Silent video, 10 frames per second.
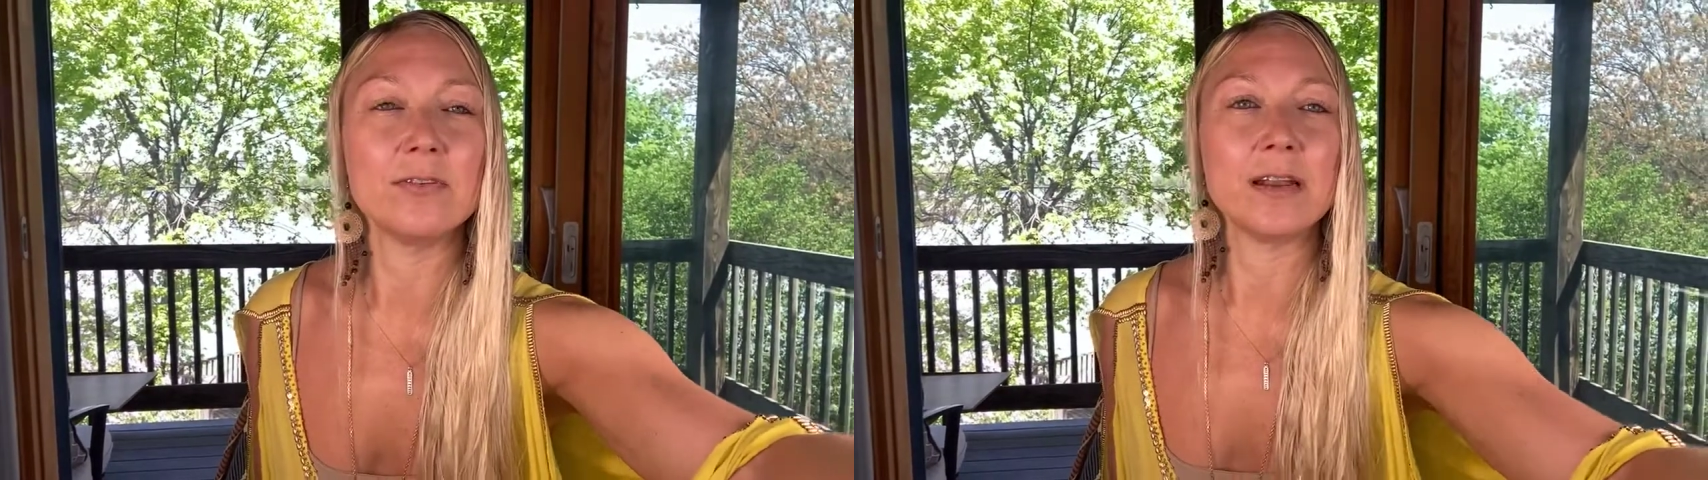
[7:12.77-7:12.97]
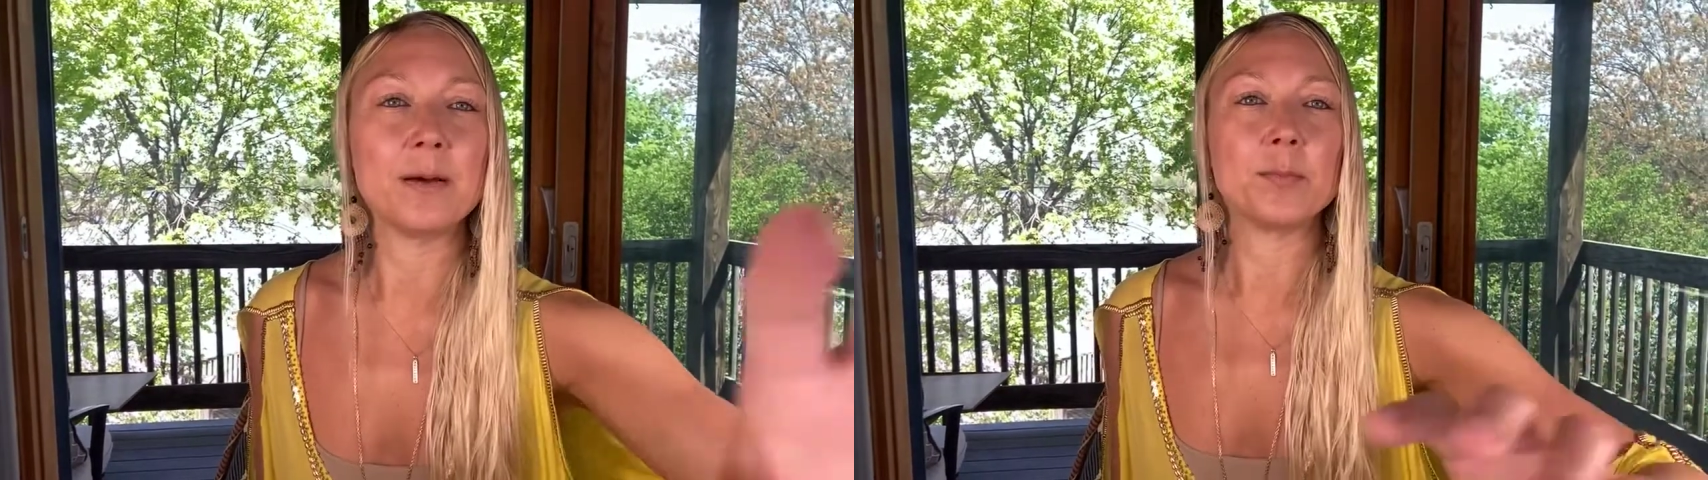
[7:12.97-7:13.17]

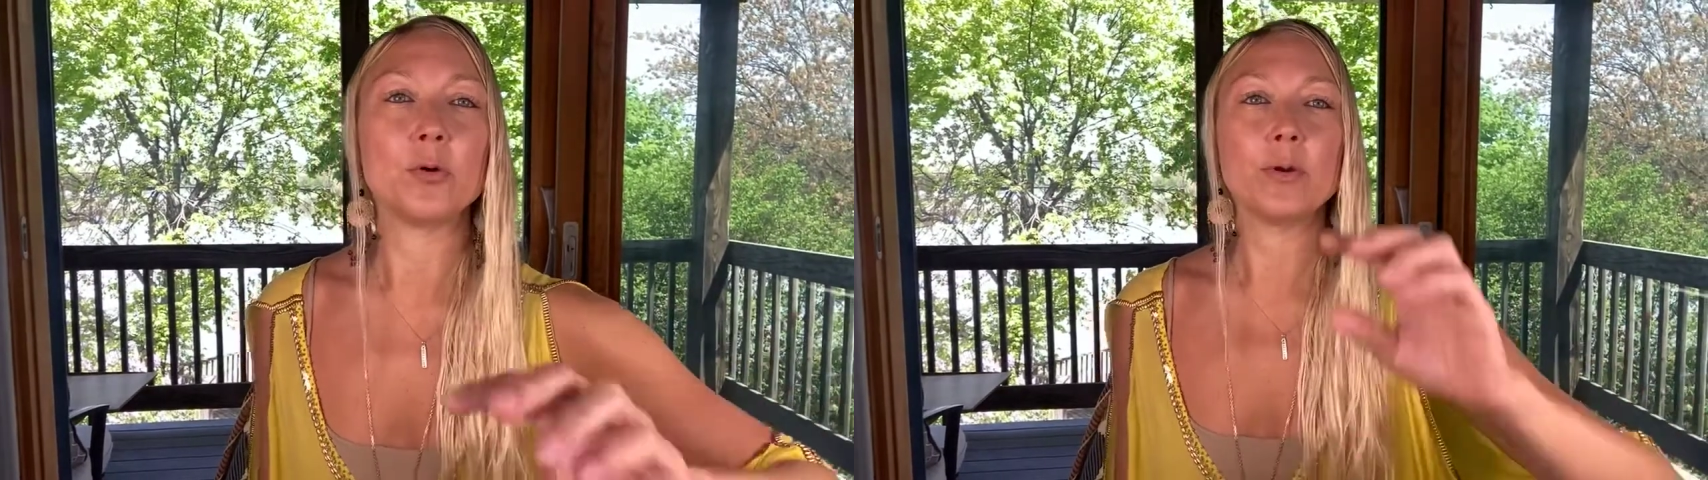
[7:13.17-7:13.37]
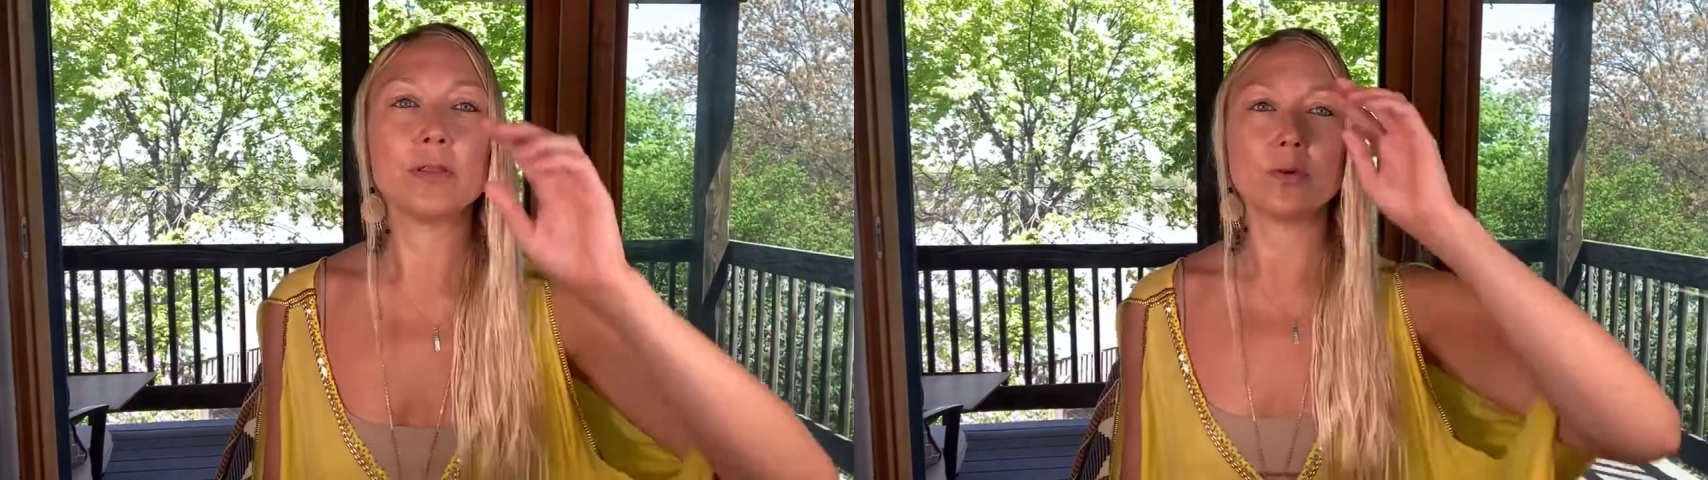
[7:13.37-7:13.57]
and I'm
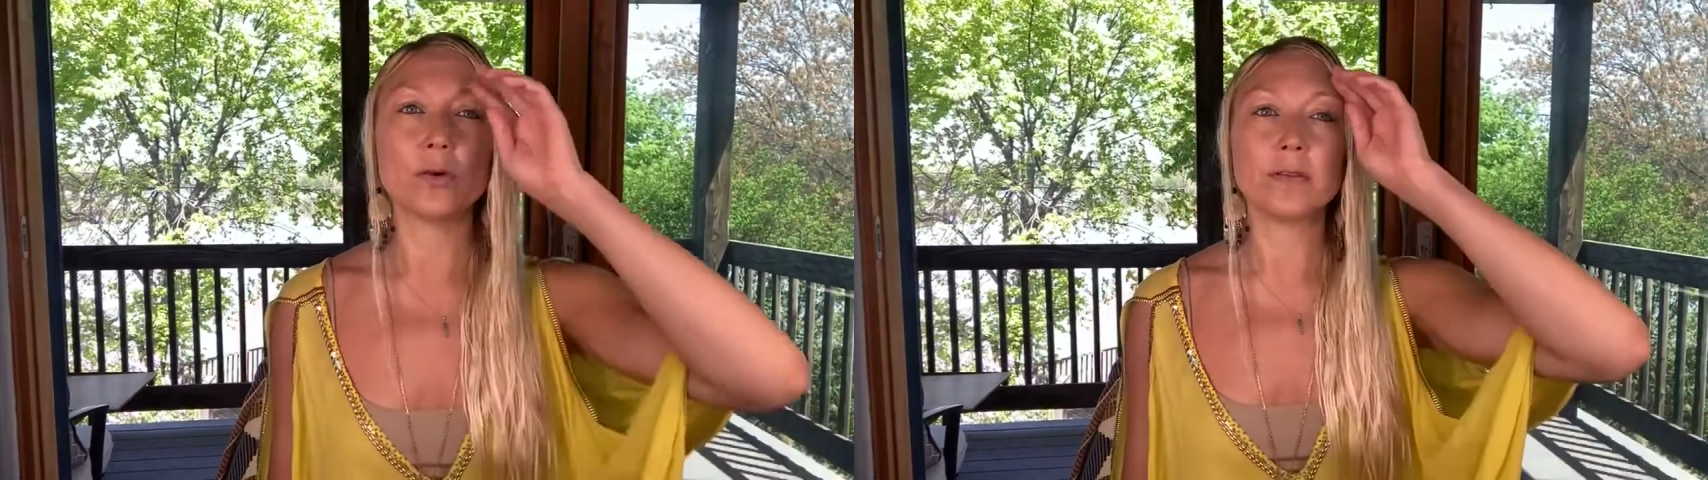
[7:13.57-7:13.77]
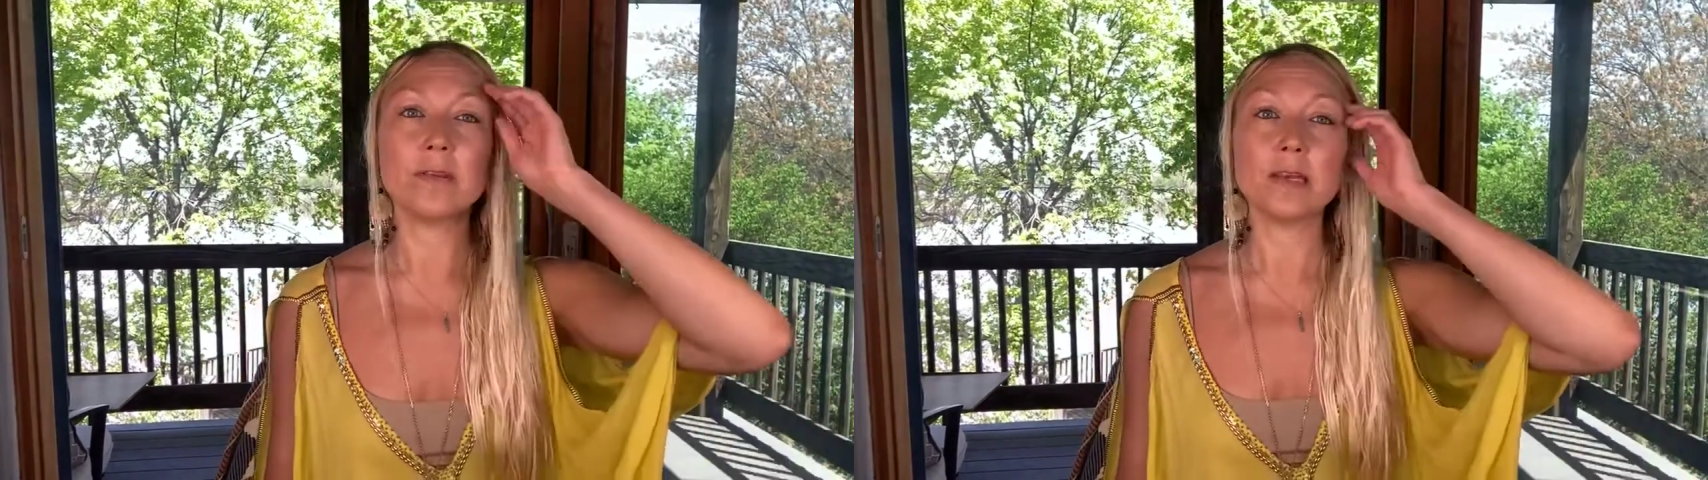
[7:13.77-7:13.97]
going to
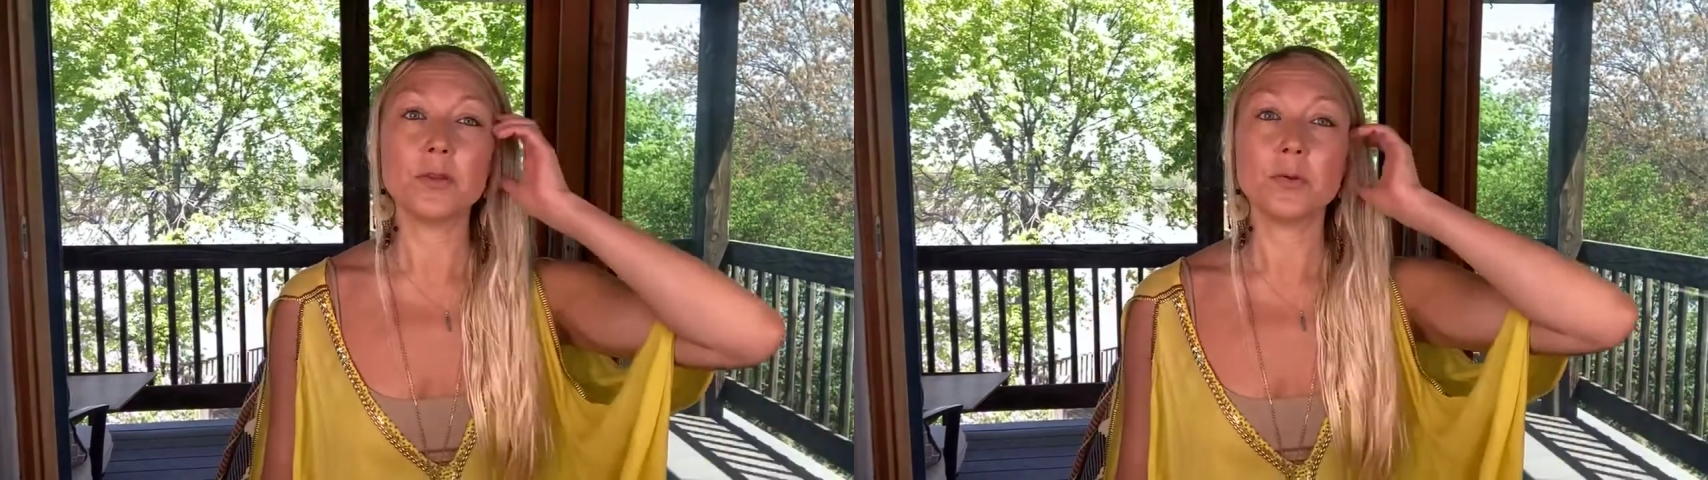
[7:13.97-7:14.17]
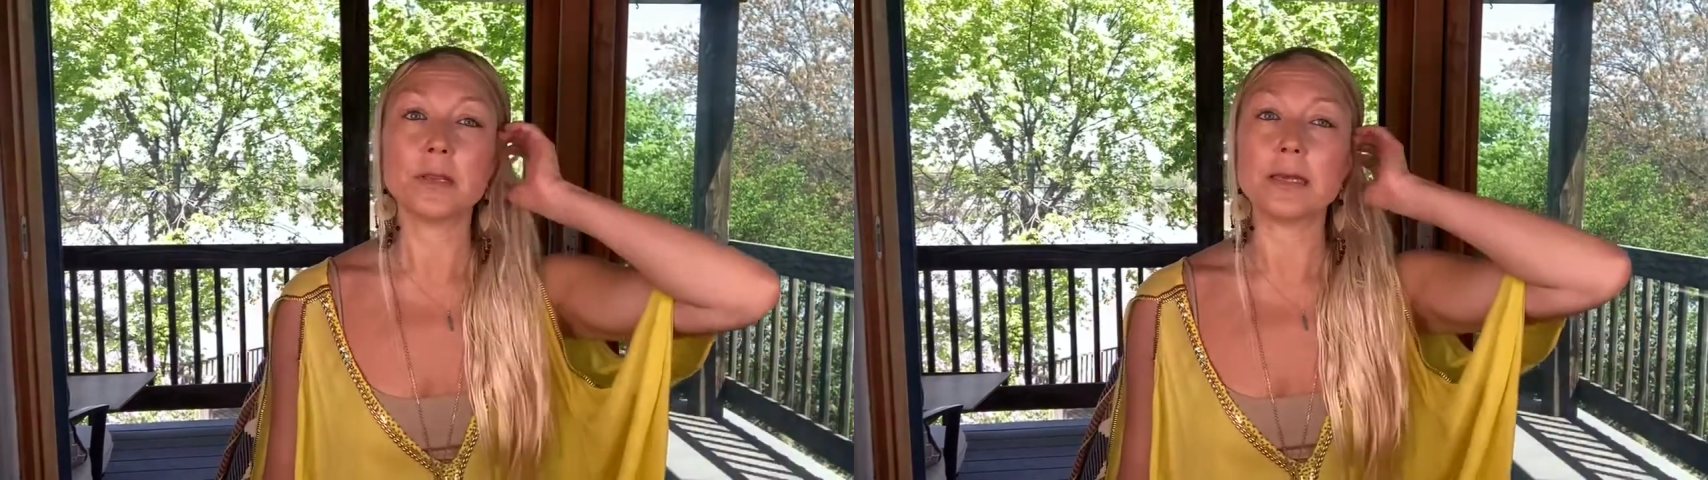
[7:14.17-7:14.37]

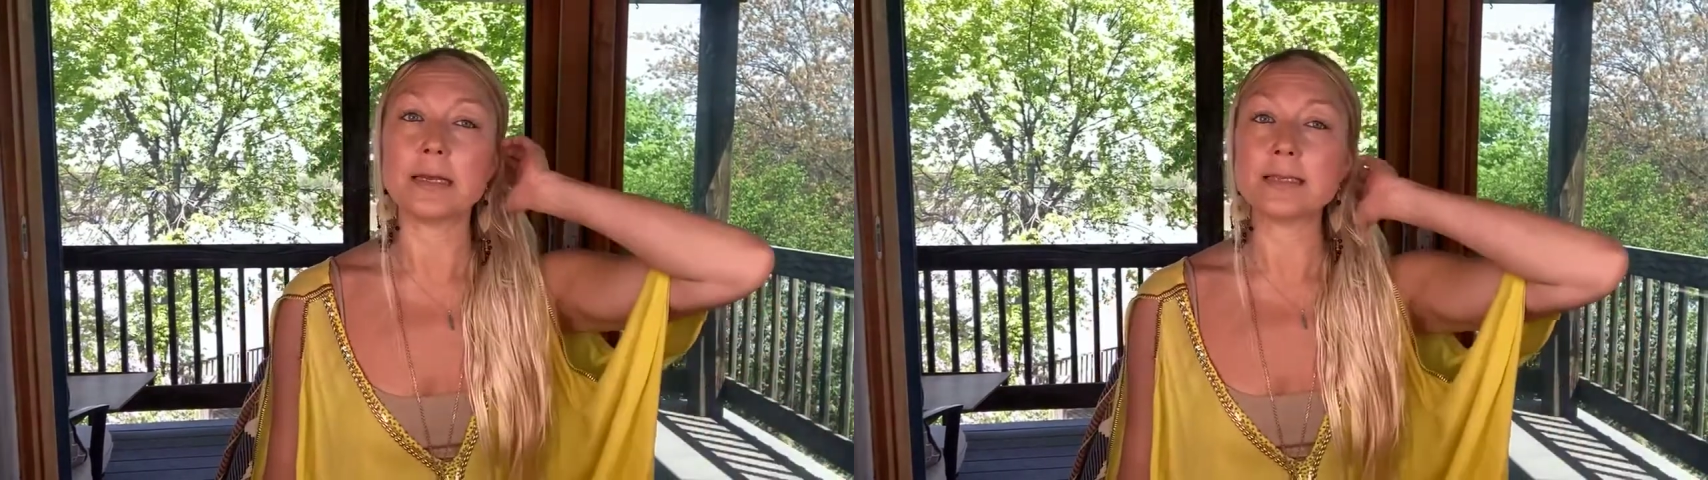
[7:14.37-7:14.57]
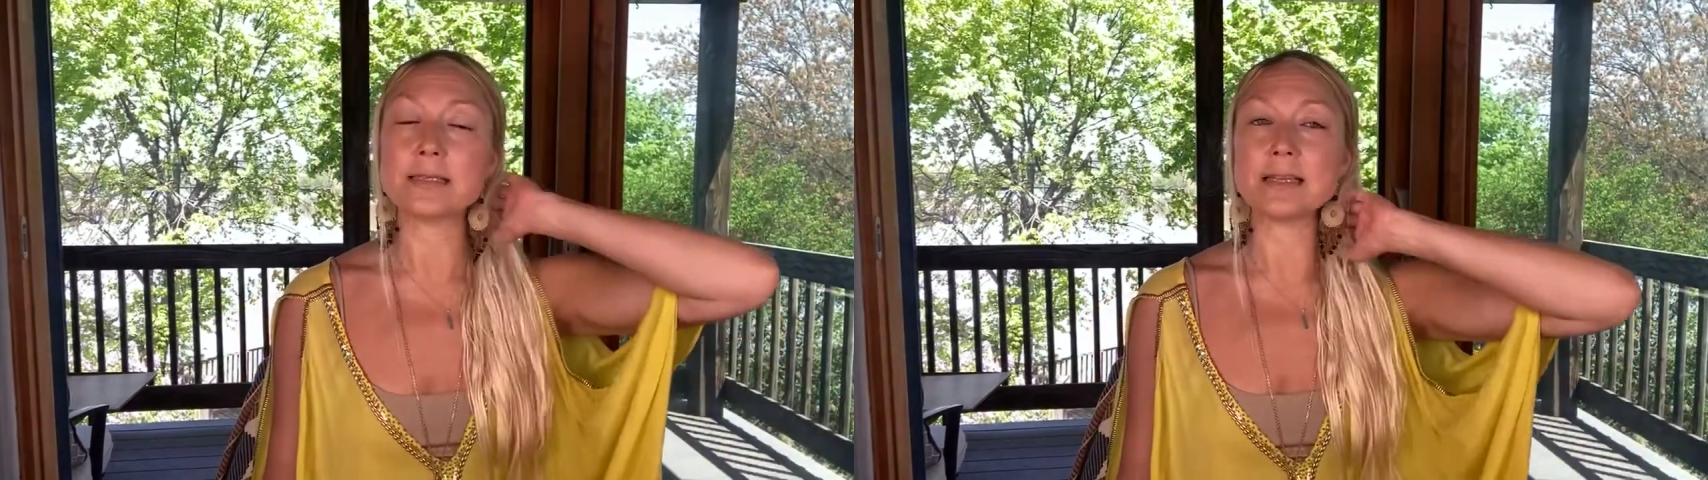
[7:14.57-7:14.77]
continue
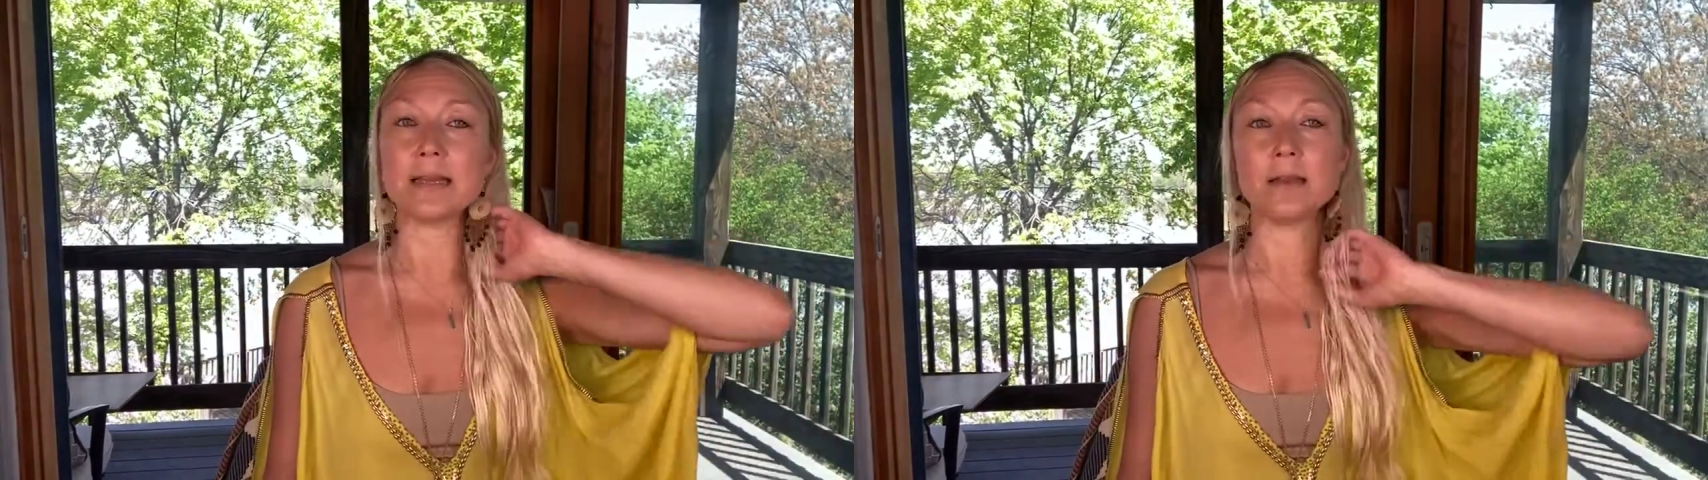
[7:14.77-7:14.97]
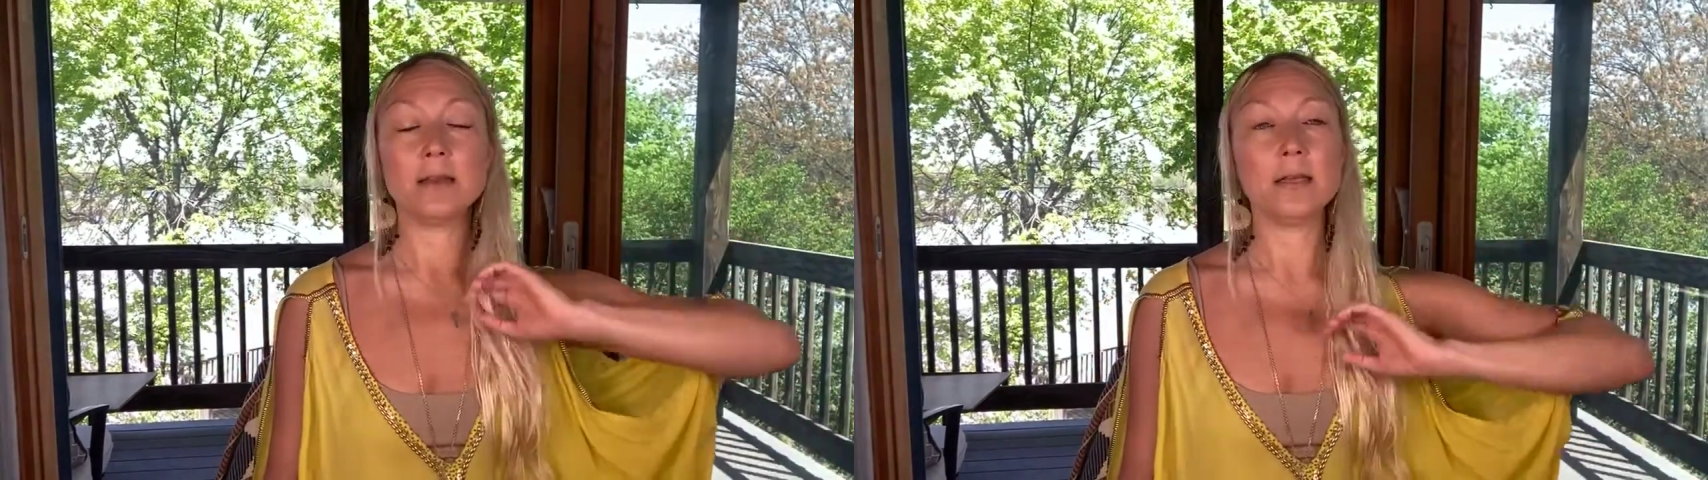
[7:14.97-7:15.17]
this, and